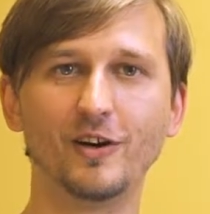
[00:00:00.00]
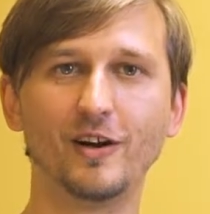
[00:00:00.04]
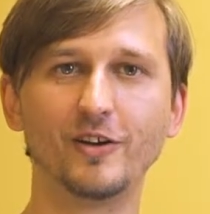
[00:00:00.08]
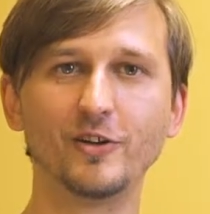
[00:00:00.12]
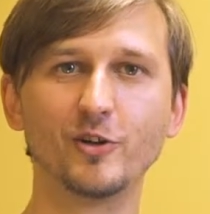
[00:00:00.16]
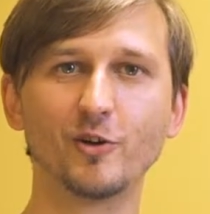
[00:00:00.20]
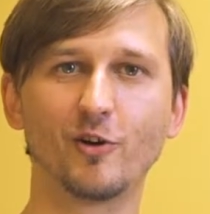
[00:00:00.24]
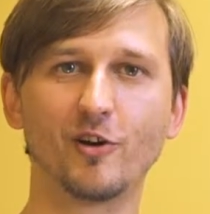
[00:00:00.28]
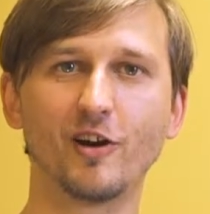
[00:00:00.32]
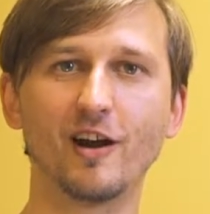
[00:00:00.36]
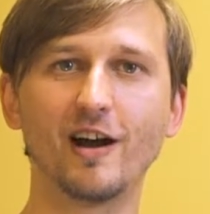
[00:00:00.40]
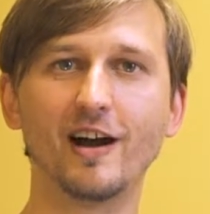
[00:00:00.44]

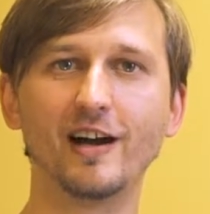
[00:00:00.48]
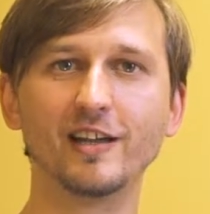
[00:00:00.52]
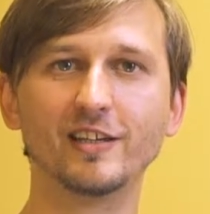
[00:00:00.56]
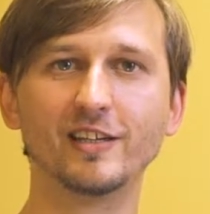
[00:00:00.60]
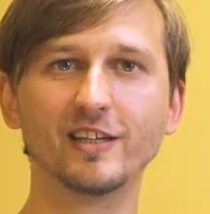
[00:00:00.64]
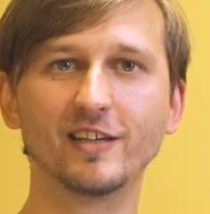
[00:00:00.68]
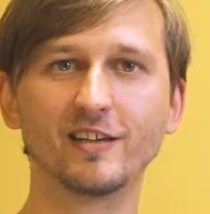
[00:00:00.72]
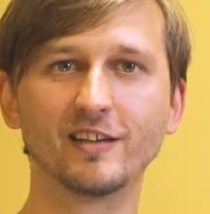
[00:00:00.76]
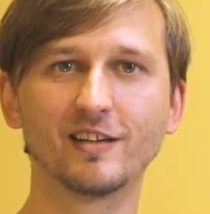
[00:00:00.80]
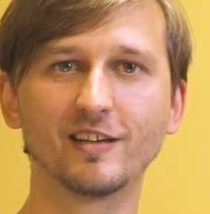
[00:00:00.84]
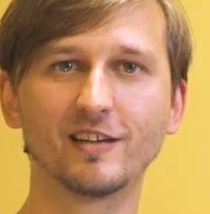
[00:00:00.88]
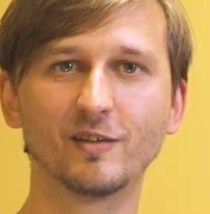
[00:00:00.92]
You're
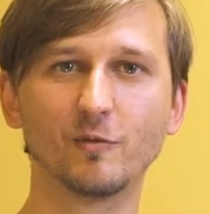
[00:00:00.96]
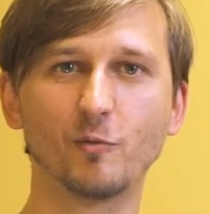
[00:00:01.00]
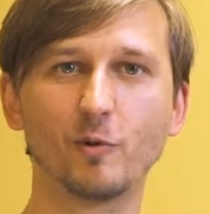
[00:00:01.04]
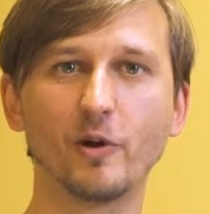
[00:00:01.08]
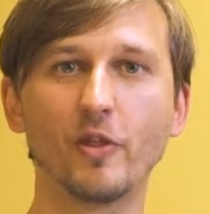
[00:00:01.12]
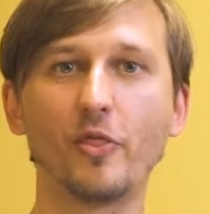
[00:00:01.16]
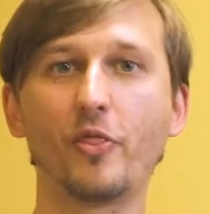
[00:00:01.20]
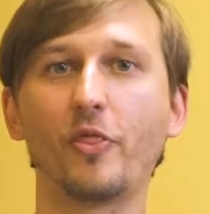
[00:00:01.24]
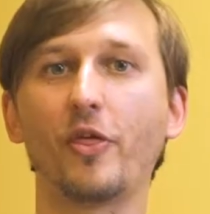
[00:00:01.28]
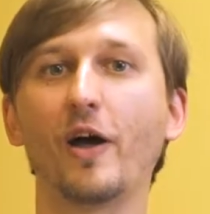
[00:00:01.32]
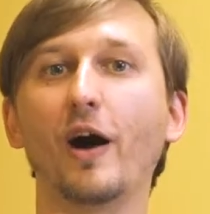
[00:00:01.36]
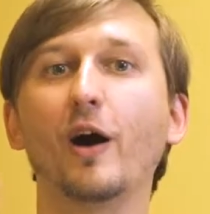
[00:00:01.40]
adding
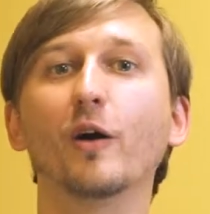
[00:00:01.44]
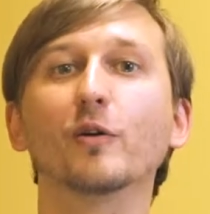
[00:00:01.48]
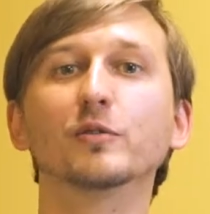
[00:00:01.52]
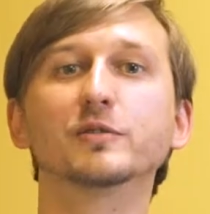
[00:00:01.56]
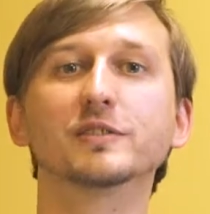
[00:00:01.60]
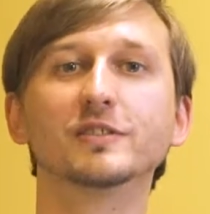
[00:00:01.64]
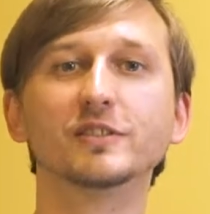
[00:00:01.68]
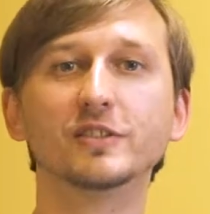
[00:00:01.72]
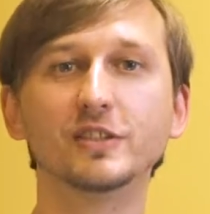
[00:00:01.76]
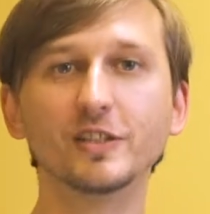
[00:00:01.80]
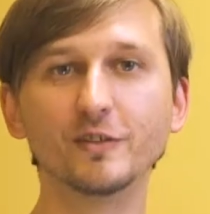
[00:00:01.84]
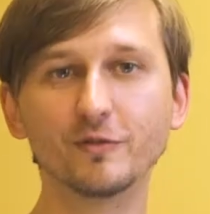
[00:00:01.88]

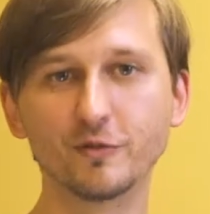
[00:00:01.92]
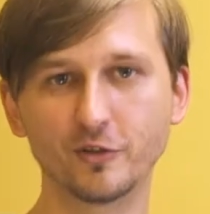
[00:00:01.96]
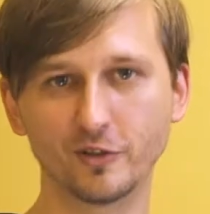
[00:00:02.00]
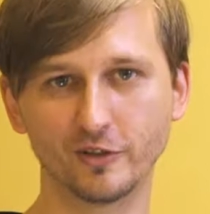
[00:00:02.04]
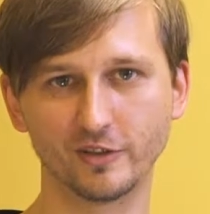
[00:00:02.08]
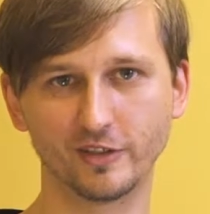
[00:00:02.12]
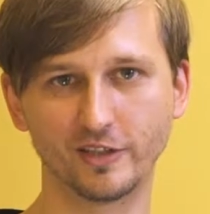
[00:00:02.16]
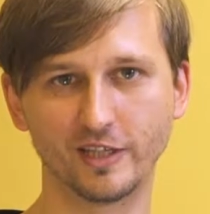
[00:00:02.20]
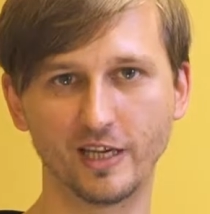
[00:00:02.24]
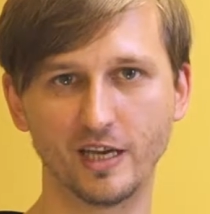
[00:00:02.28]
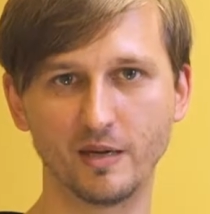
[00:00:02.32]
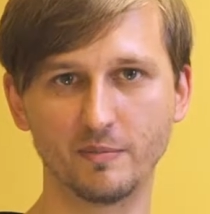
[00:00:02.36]
1,000
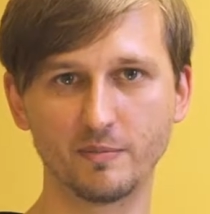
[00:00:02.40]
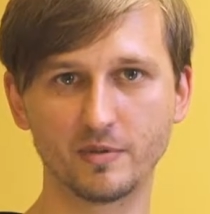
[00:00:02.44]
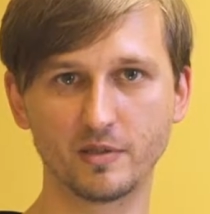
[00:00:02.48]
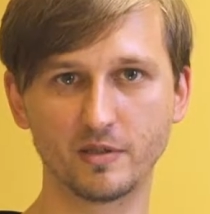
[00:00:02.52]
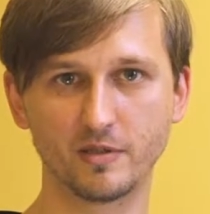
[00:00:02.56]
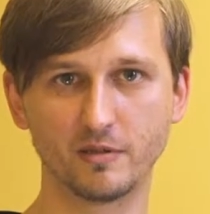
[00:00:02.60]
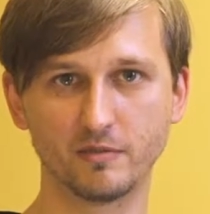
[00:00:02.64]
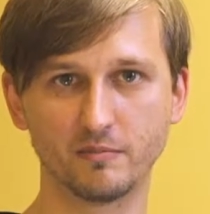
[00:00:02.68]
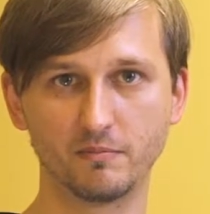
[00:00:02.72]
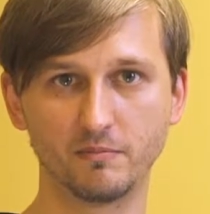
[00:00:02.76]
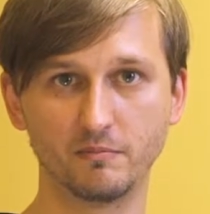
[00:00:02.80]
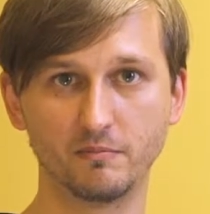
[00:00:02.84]
different
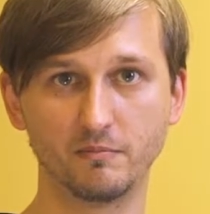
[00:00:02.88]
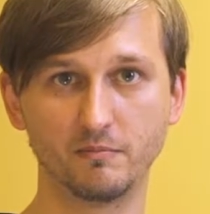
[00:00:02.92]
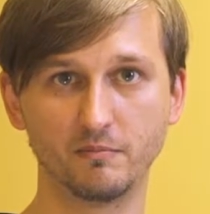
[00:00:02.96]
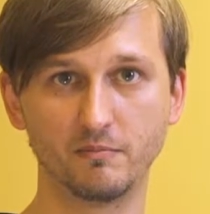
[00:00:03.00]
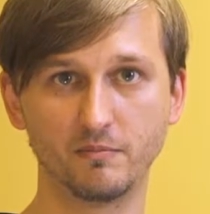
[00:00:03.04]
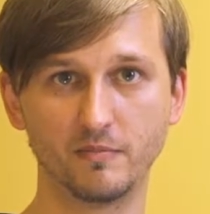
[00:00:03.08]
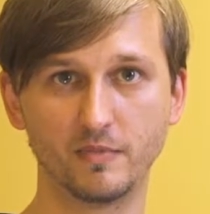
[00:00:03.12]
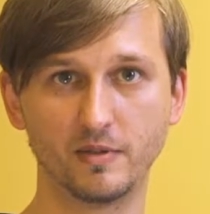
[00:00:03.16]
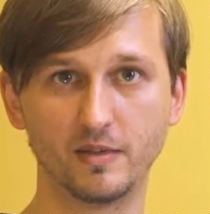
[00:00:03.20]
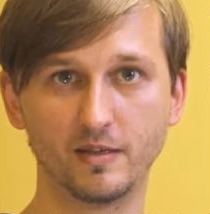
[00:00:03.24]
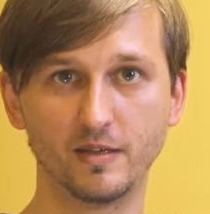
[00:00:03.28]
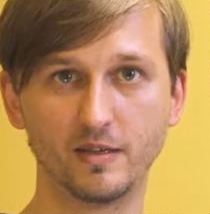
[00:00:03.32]
games,
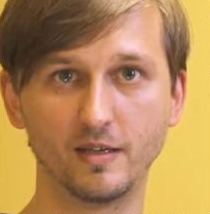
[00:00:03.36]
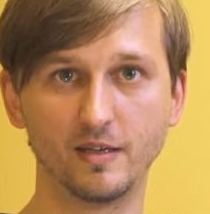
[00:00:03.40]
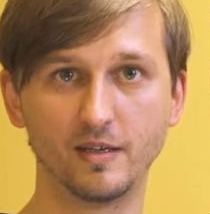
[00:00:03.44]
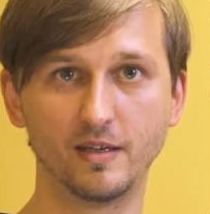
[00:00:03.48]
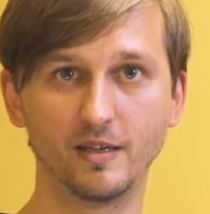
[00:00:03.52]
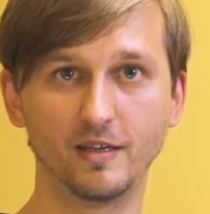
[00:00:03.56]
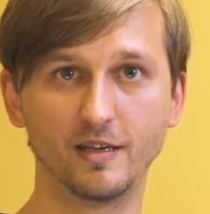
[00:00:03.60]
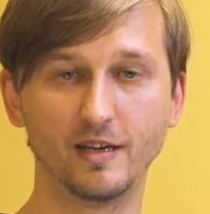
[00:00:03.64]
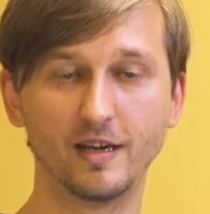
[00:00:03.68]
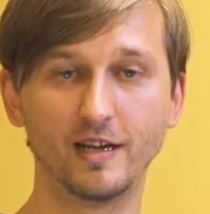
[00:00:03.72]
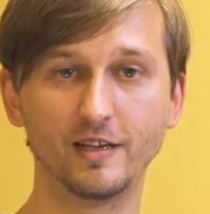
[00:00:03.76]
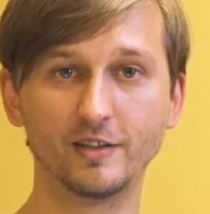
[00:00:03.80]

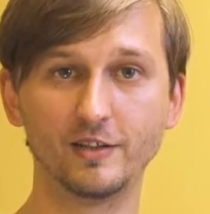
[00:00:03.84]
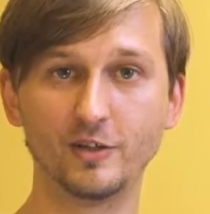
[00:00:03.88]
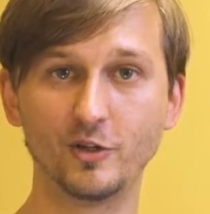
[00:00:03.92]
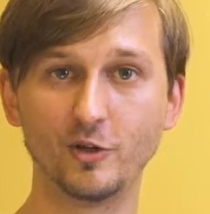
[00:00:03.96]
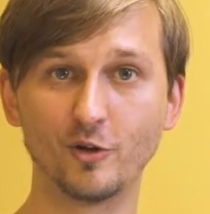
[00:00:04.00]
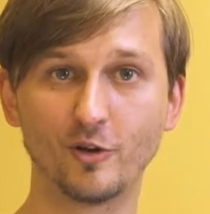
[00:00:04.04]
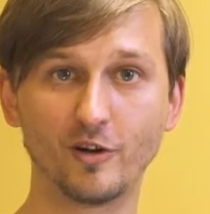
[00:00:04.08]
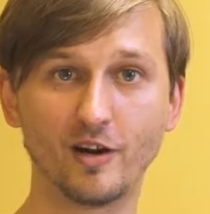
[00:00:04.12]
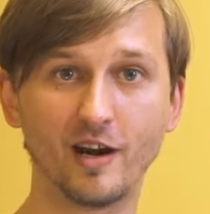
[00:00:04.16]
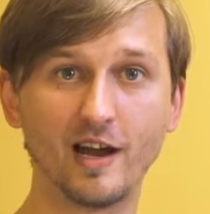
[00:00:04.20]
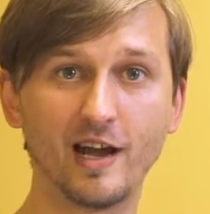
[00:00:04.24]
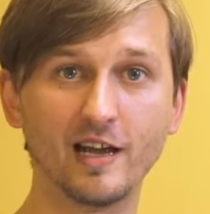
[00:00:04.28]
and
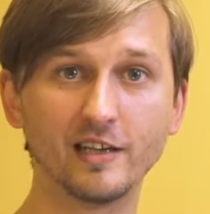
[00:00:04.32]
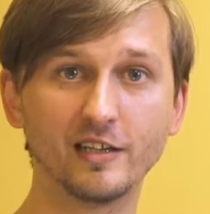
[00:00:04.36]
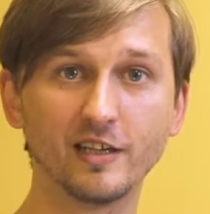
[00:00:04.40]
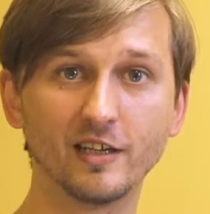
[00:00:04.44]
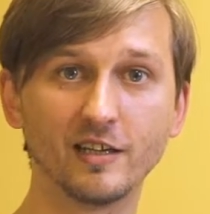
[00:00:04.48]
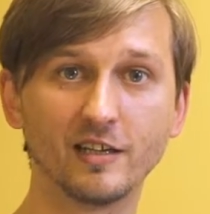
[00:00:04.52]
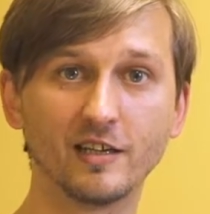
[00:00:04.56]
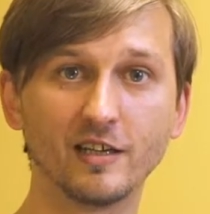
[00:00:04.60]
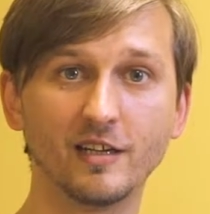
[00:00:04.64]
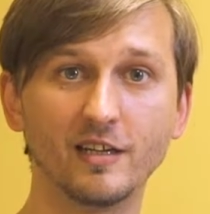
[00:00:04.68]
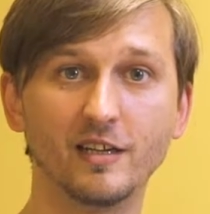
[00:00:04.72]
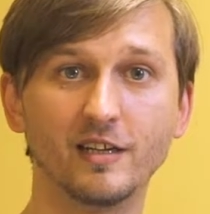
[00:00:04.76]
you're
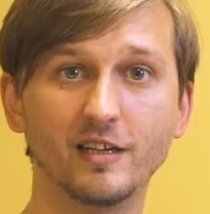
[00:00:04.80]
adding